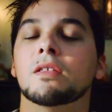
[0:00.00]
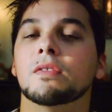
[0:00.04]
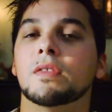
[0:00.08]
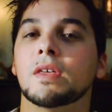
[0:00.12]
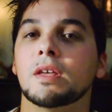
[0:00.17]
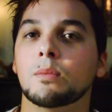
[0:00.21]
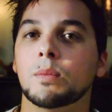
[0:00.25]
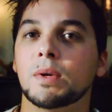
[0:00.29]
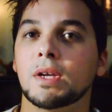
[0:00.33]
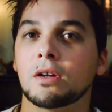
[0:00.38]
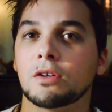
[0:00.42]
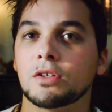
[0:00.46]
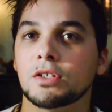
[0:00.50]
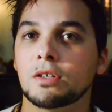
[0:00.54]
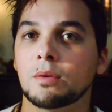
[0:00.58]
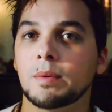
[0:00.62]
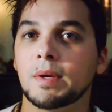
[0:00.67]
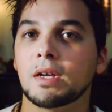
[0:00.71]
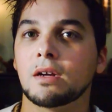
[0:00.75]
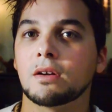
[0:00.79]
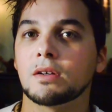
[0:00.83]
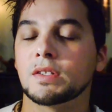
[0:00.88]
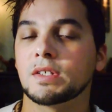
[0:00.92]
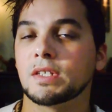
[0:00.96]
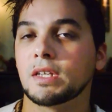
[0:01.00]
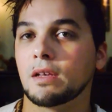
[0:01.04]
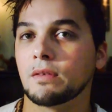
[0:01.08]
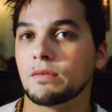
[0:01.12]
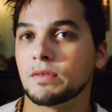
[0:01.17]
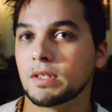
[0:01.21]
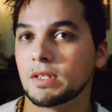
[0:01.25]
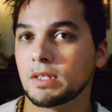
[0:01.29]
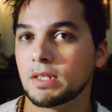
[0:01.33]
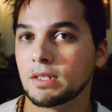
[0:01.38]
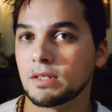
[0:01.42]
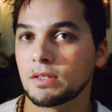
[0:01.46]
then we are doing
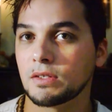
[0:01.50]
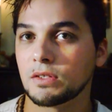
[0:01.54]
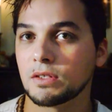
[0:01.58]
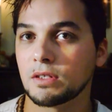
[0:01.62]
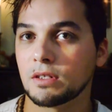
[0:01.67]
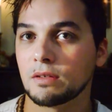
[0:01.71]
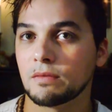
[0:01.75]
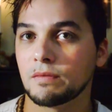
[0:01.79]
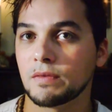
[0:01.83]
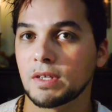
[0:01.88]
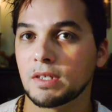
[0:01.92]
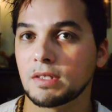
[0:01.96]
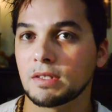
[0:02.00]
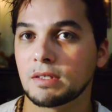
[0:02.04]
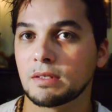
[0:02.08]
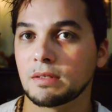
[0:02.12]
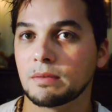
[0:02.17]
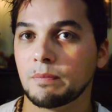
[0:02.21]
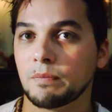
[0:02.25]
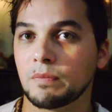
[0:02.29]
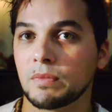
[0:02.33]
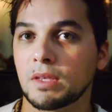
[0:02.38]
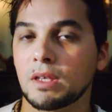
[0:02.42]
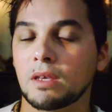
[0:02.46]
ourselves a disservice.